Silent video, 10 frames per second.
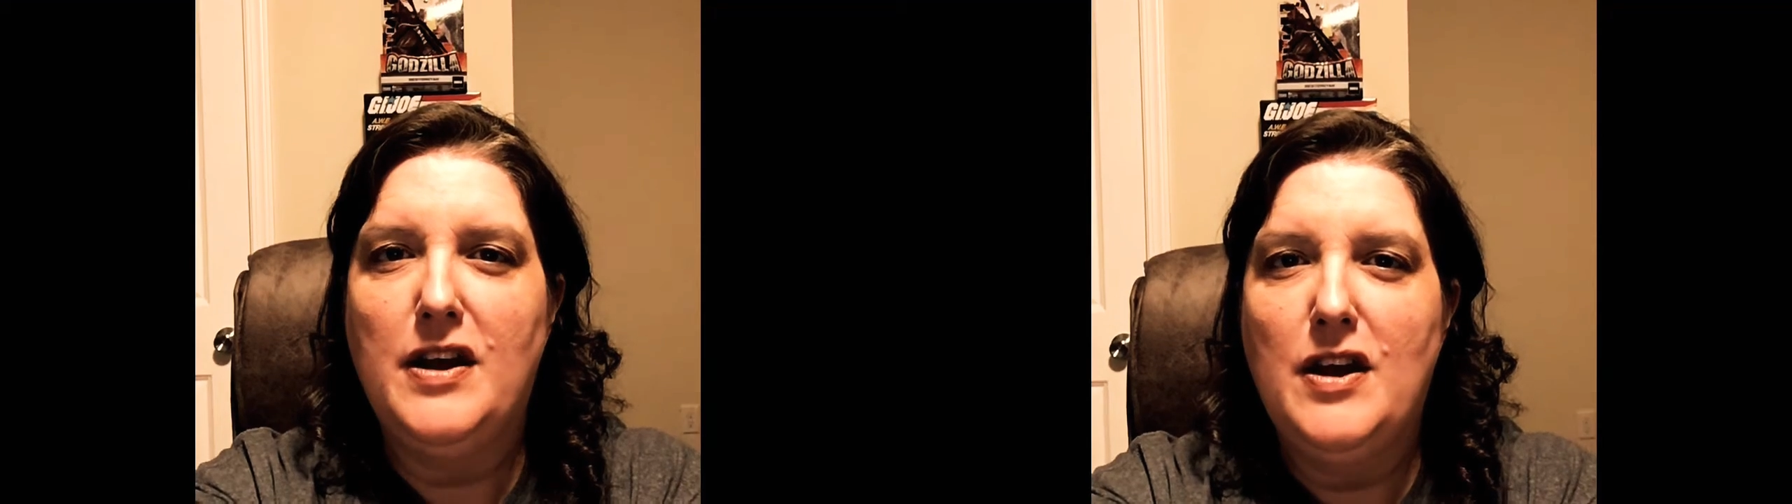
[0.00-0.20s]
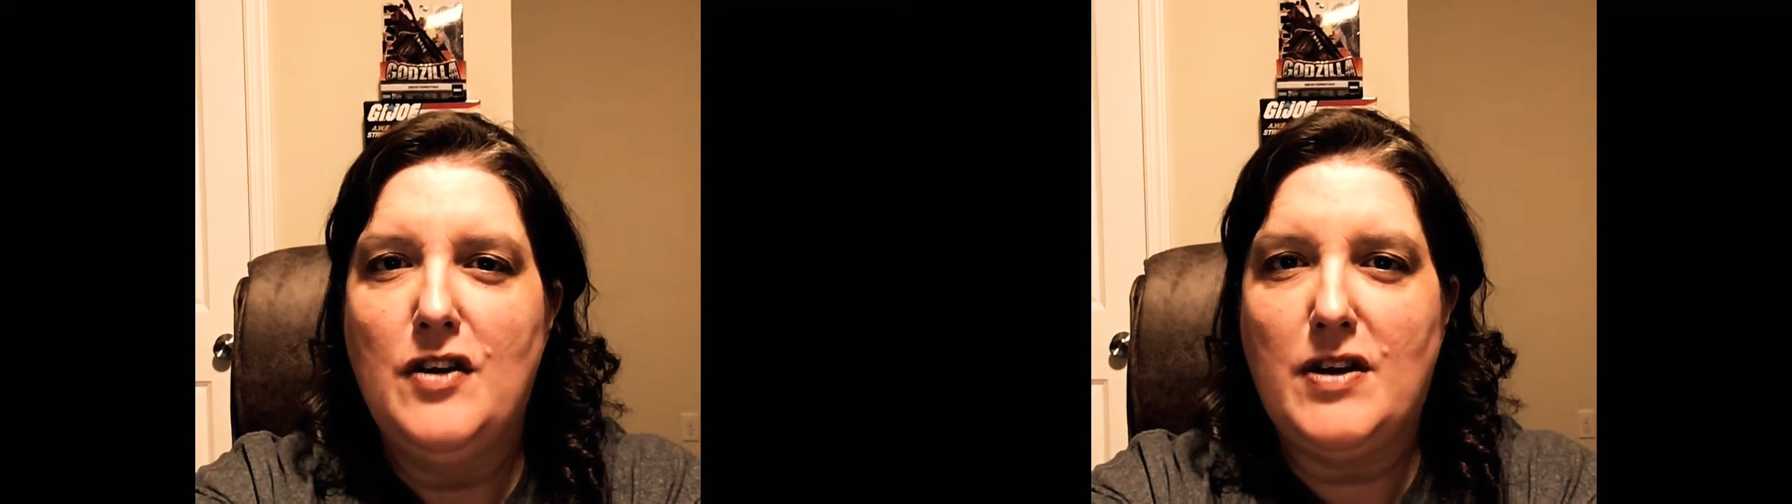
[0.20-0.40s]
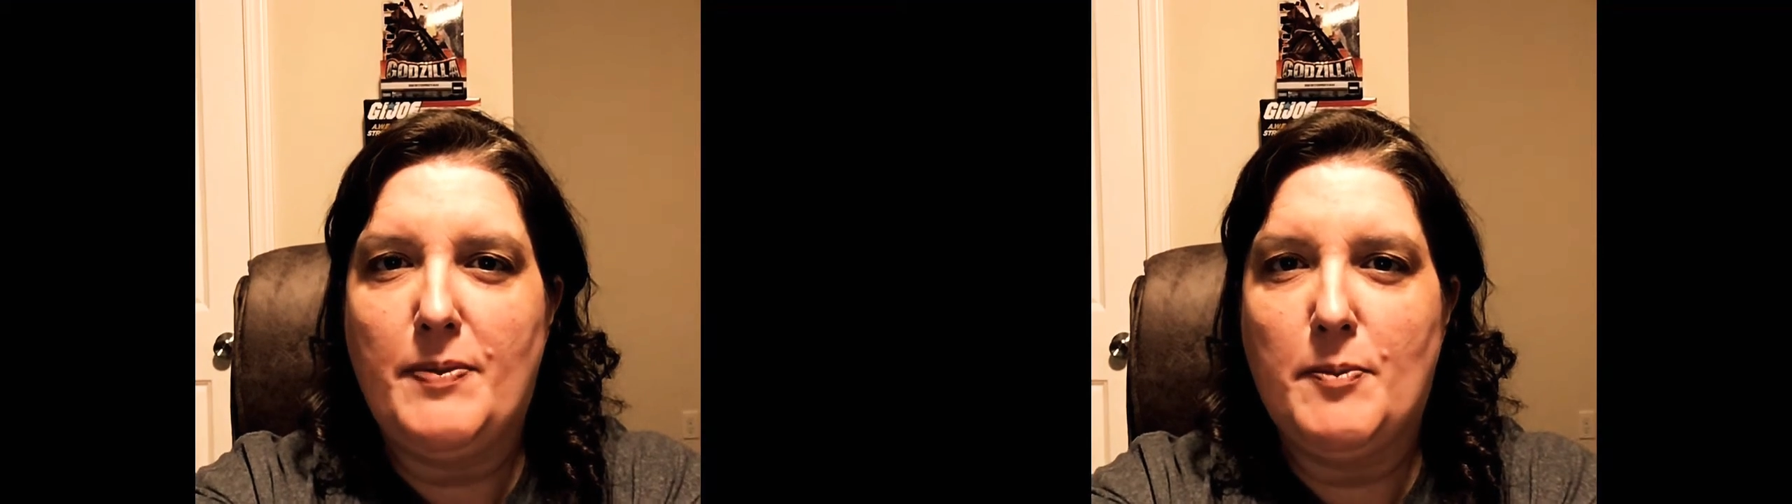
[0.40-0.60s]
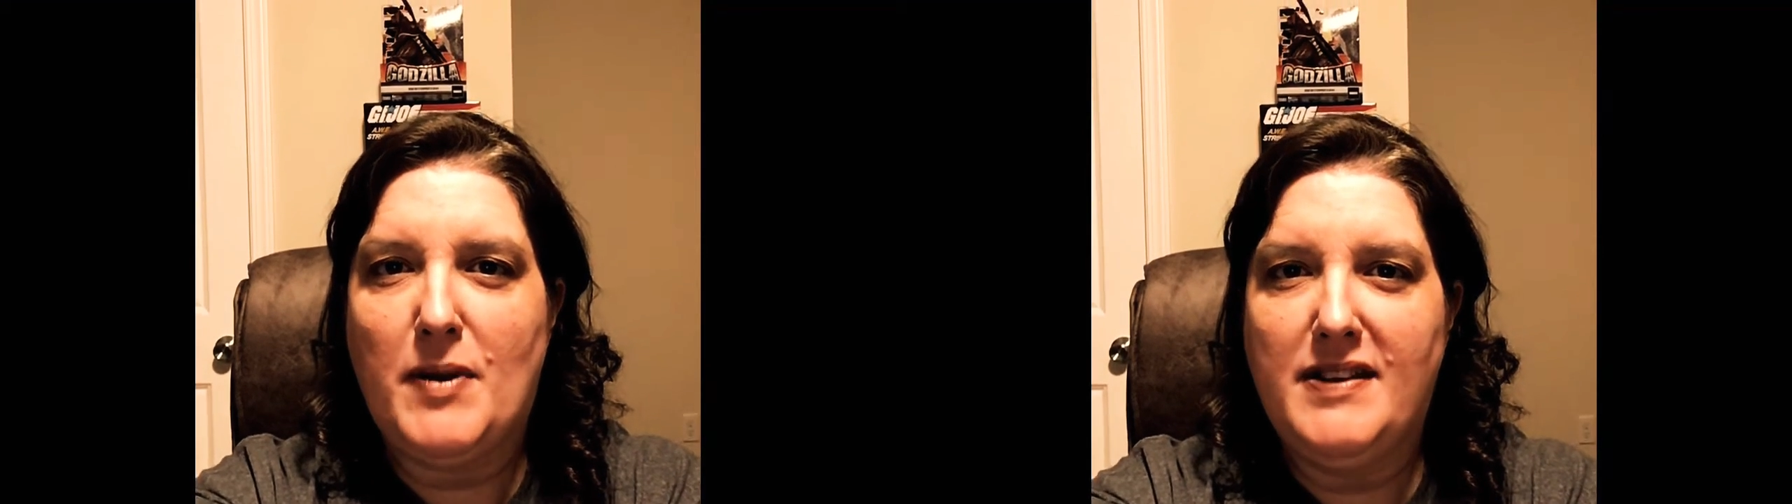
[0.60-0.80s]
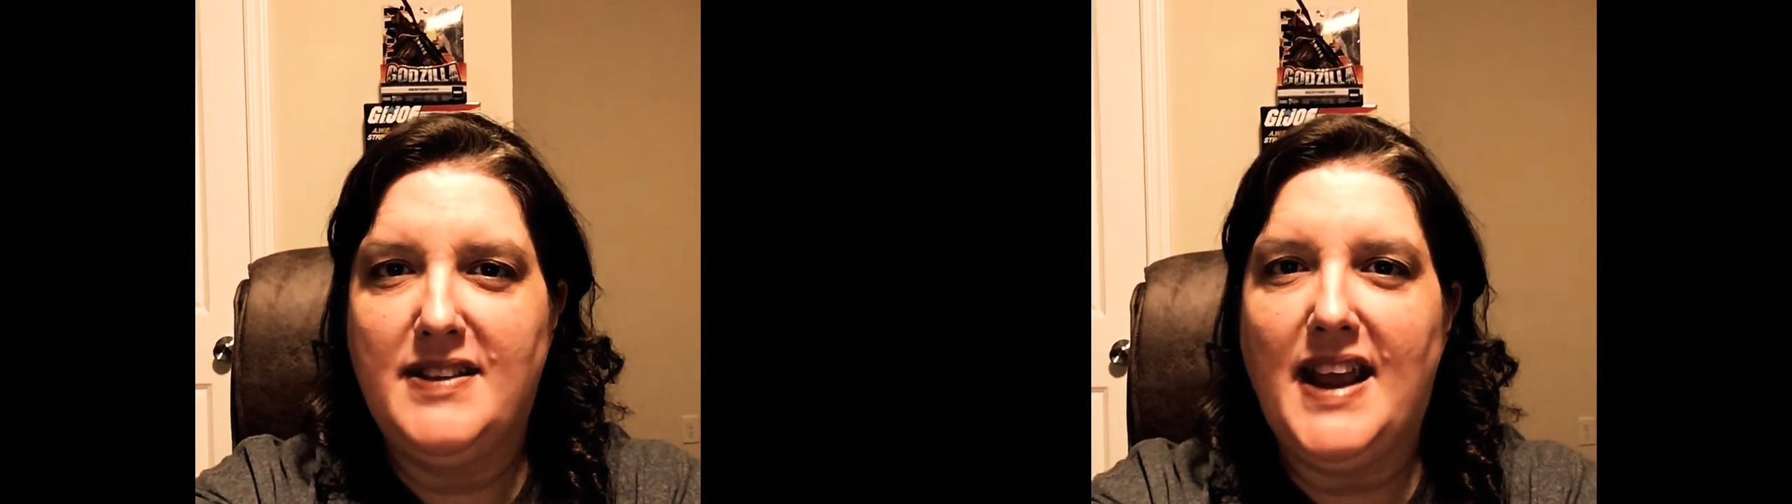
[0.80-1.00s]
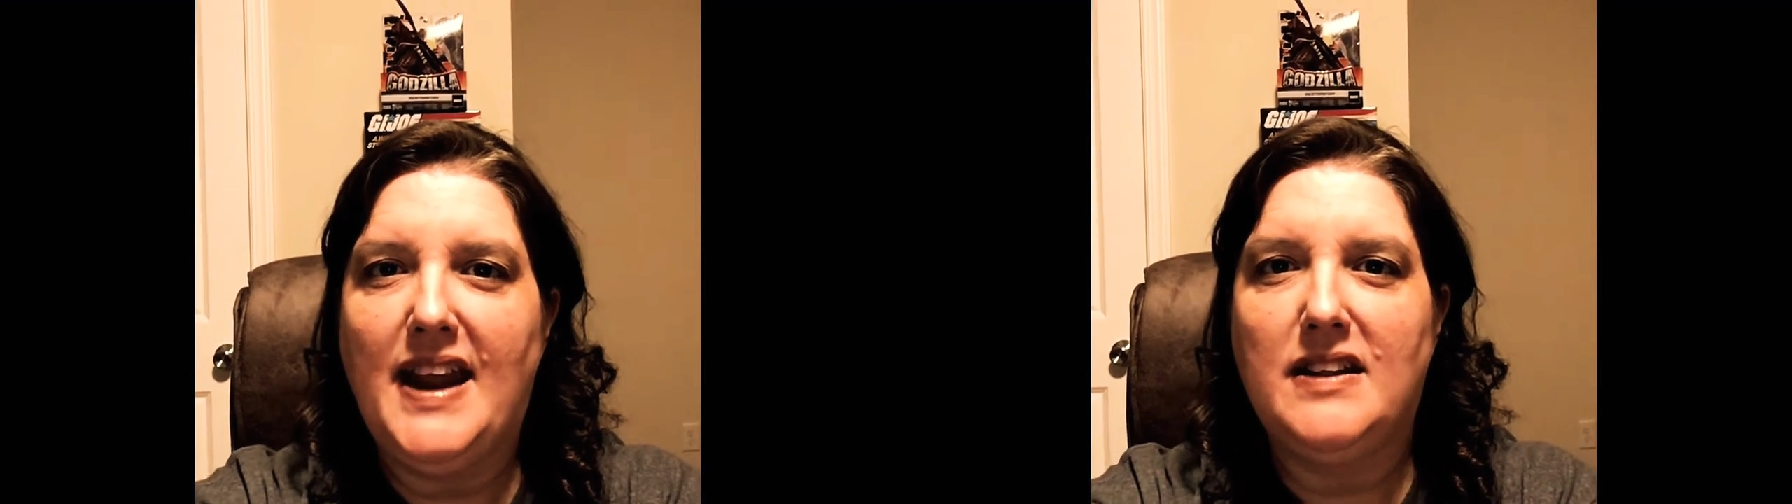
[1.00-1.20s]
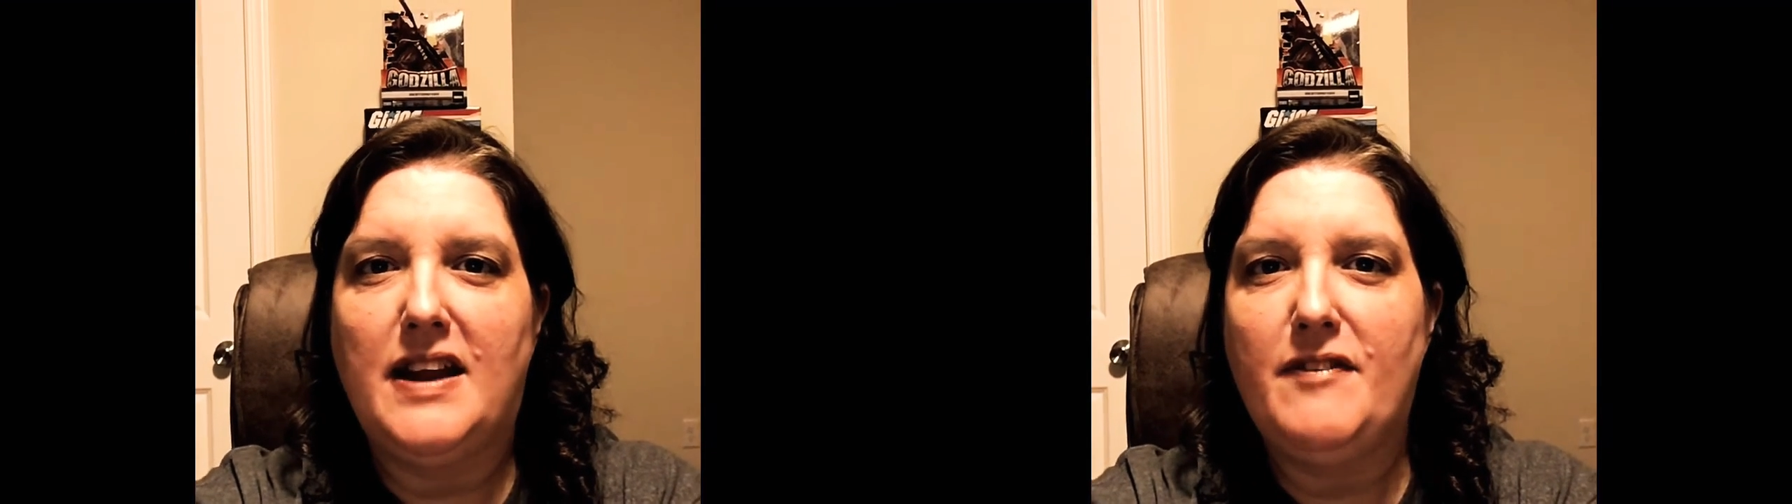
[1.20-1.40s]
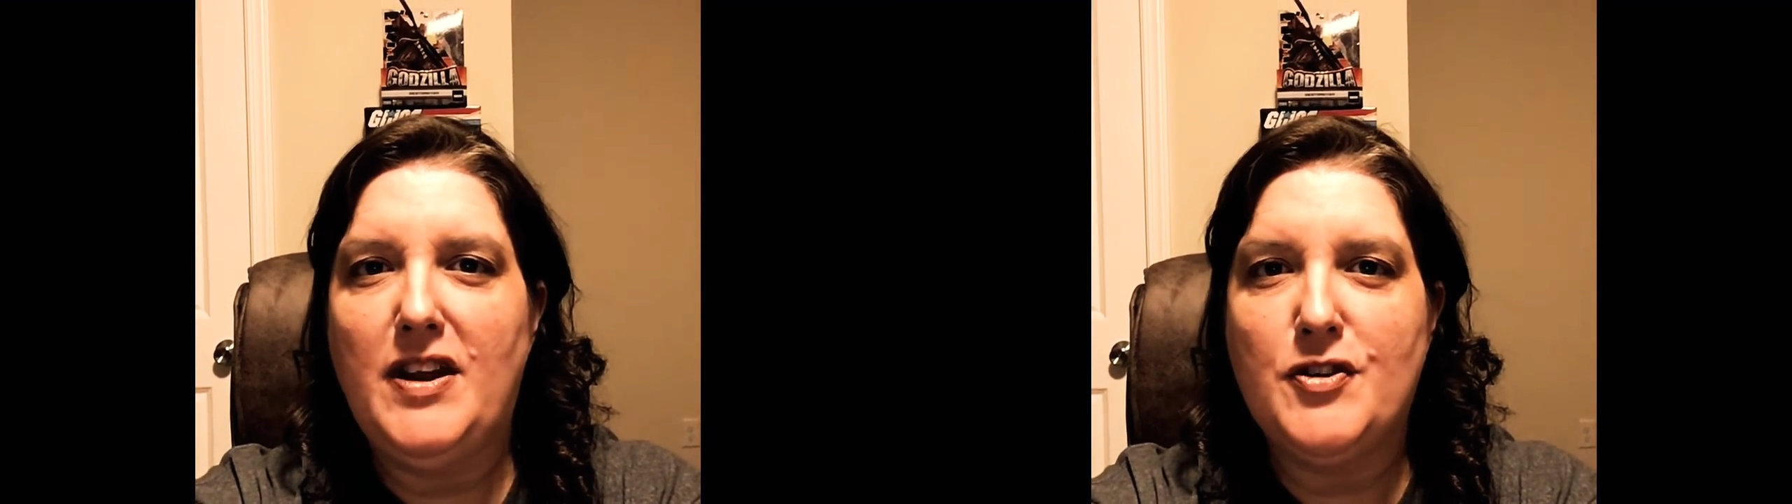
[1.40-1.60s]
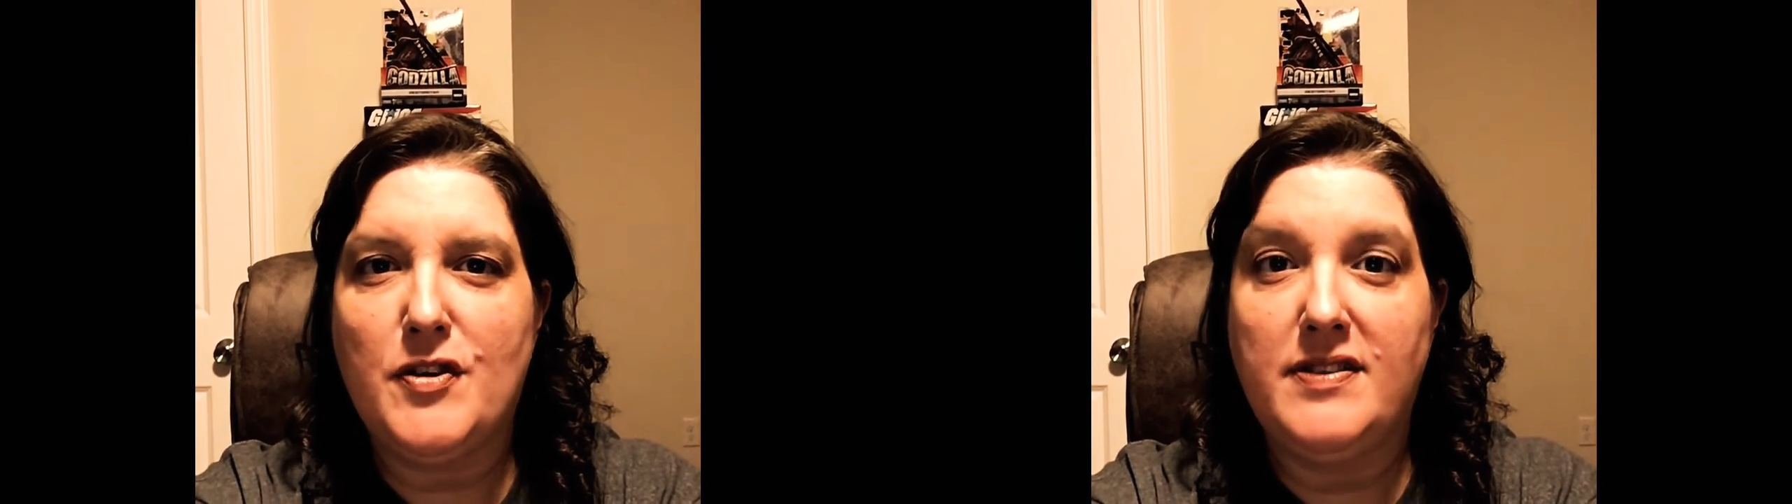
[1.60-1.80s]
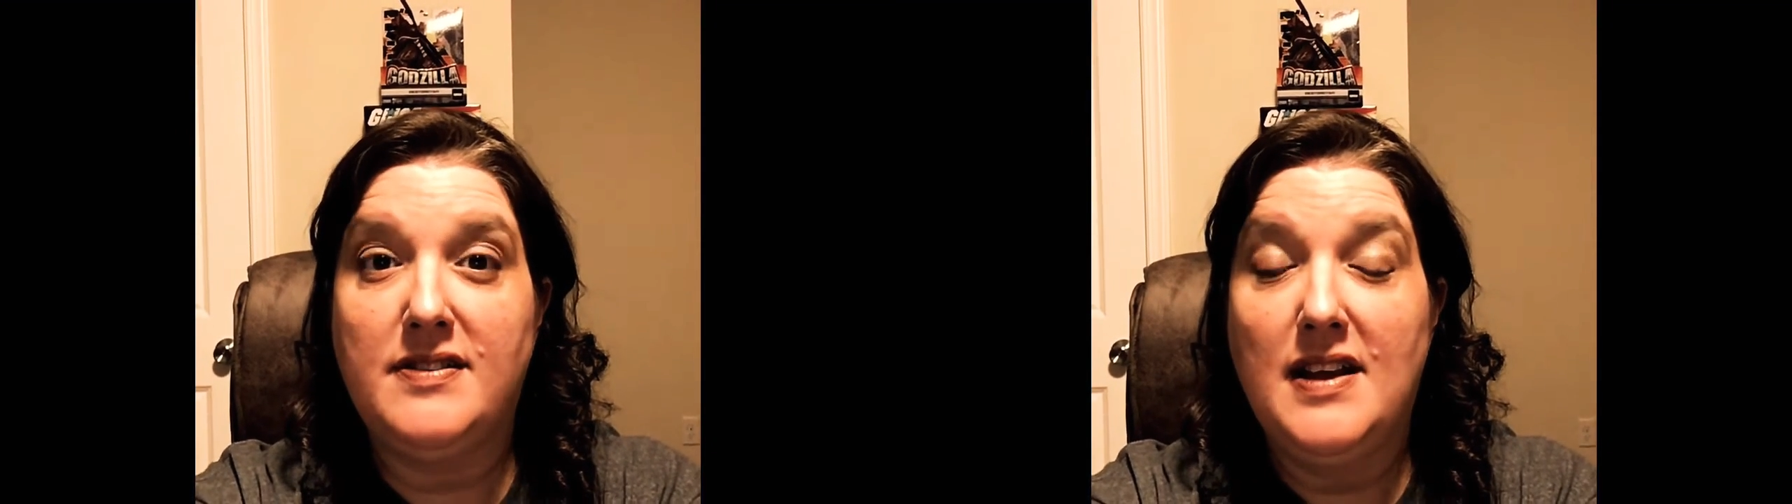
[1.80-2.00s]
drop the price to gain a lot of interest.